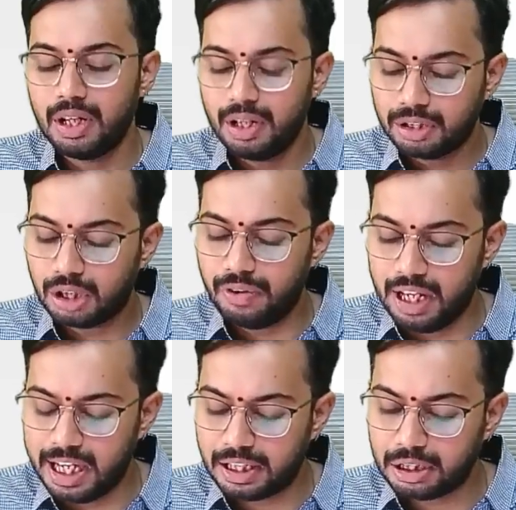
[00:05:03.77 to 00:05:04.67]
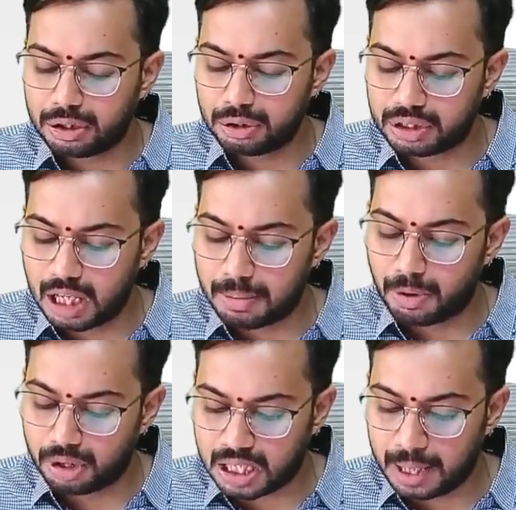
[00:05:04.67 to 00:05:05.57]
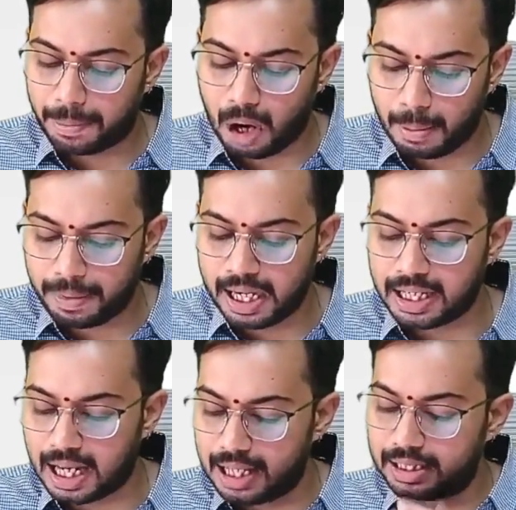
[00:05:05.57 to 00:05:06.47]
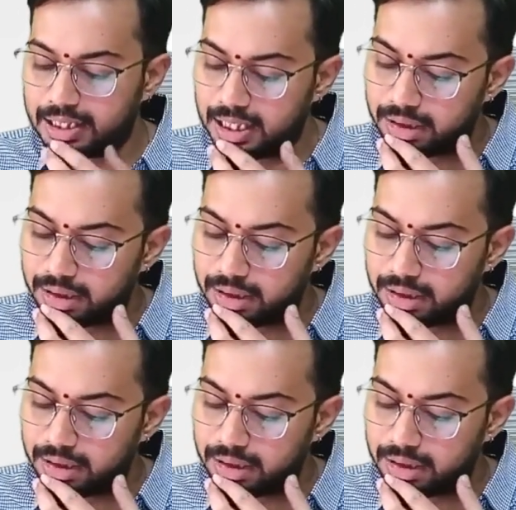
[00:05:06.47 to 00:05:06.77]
So we need to choose the most appropriate answer.